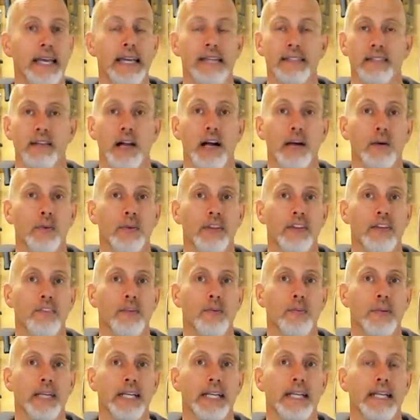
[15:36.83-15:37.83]
and talk with
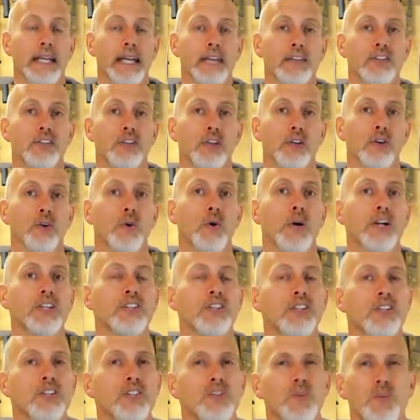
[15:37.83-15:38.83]
everybody and answer your
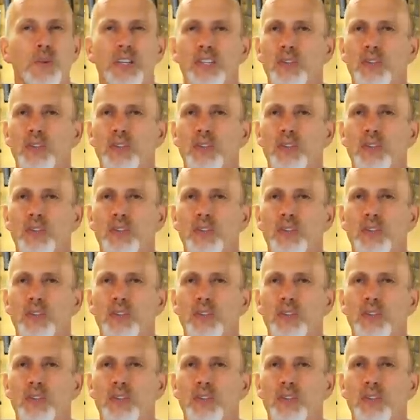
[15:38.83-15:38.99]
questions.